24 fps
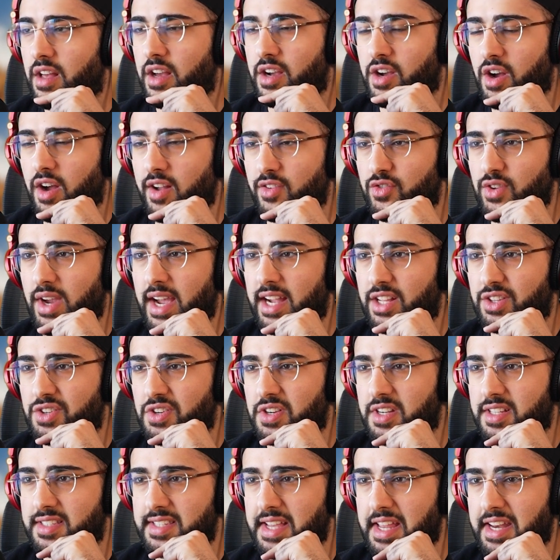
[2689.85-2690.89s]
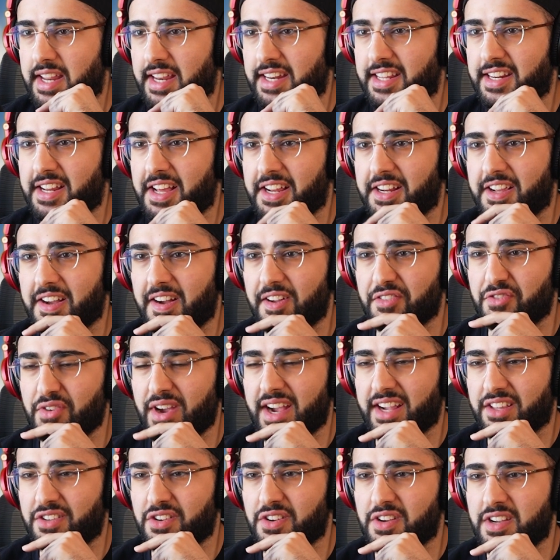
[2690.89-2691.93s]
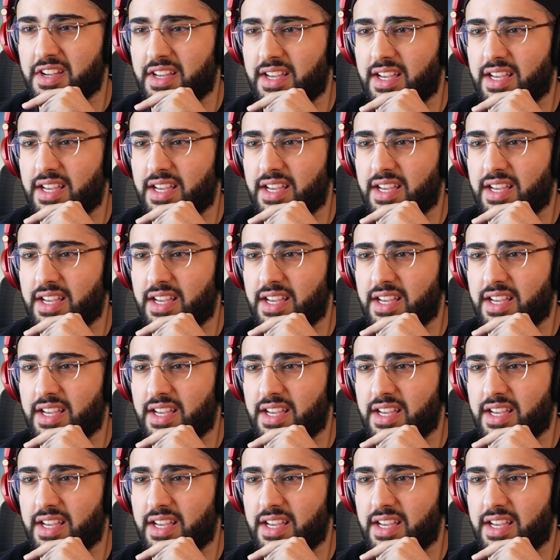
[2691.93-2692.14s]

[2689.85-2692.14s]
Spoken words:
a contractor, a 1099 contractor,